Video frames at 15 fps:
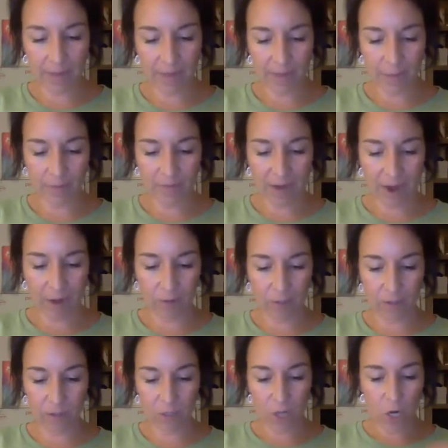the number of
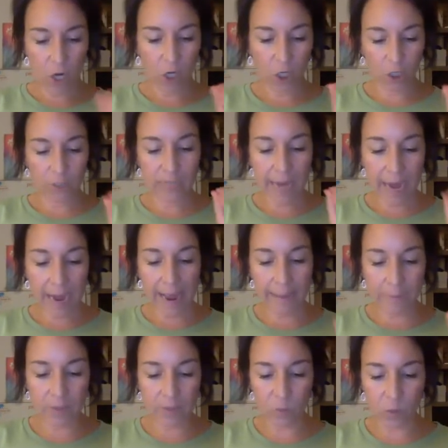hours, her
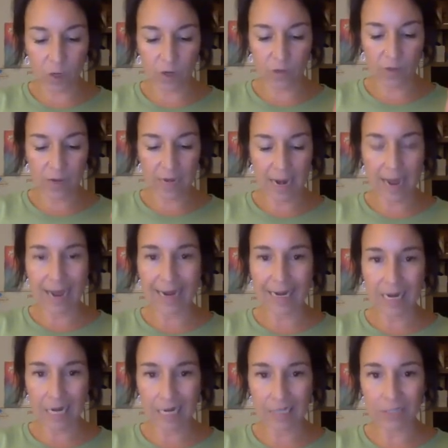time was worth
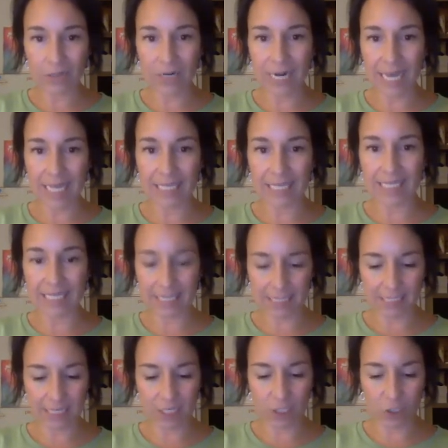
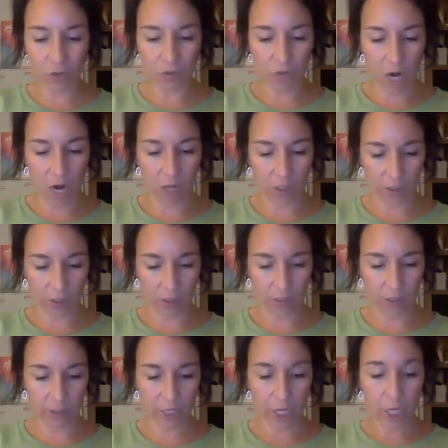
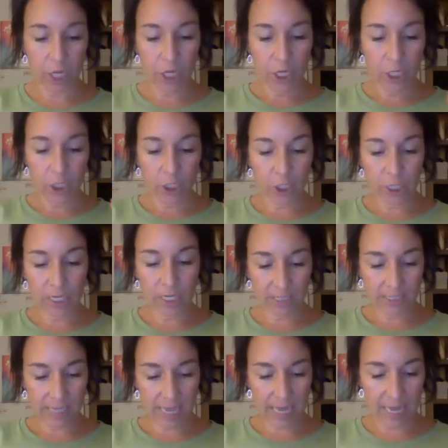$962. She
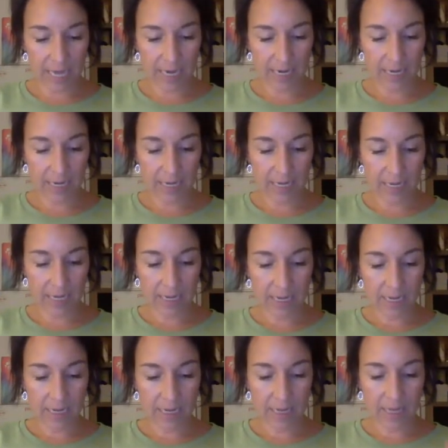said,
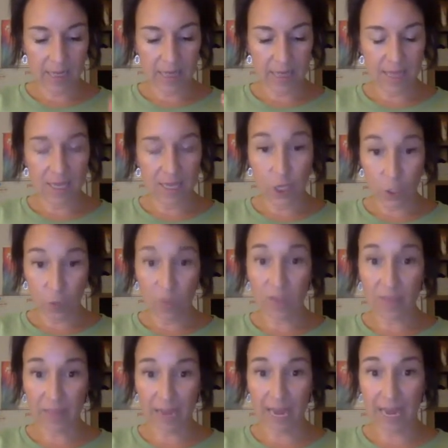do you
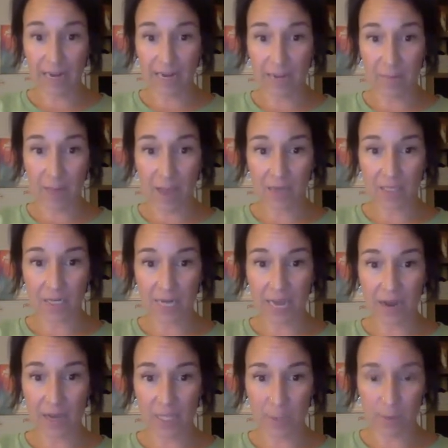think that had an impact on
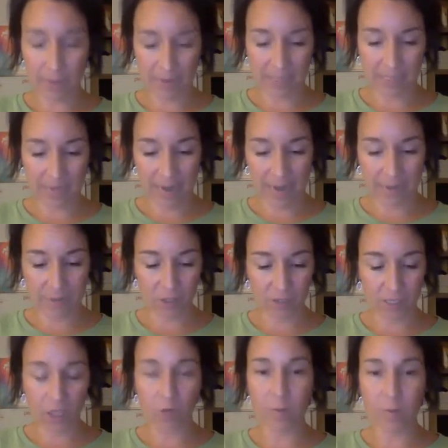how I spent my time? She
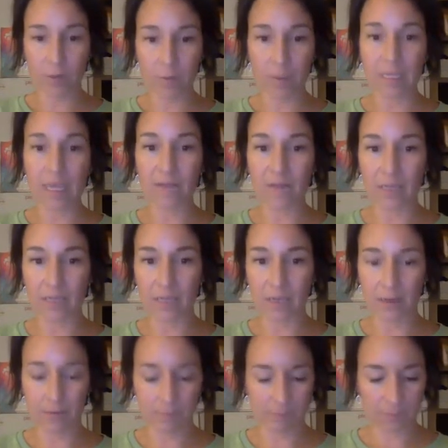said, you better believe it did.